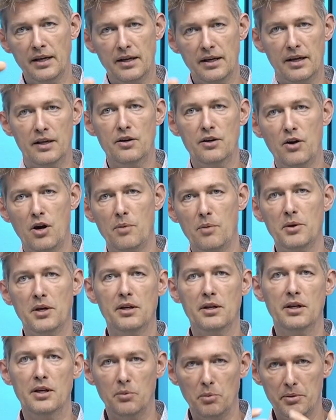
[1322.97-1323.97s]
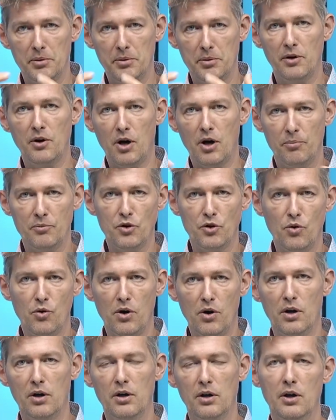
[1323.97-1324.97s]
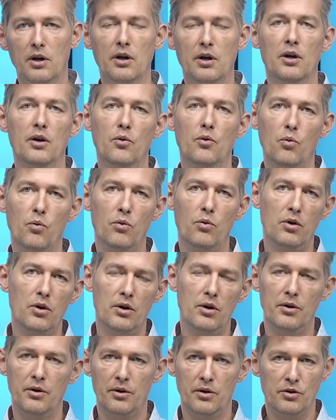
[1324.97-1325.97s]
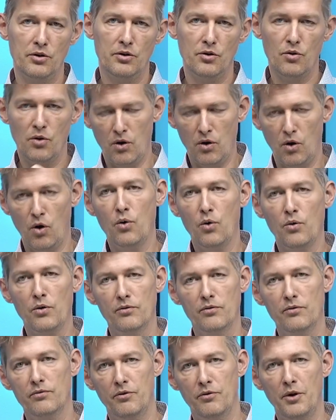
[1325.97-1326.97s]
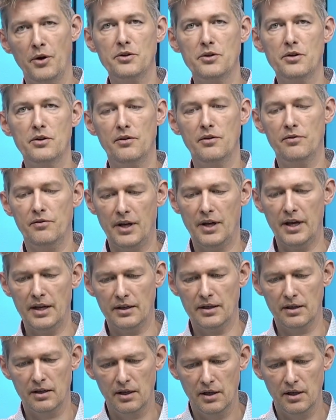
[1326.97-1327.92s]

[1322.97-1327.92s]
and copy it, it will become your own version of that.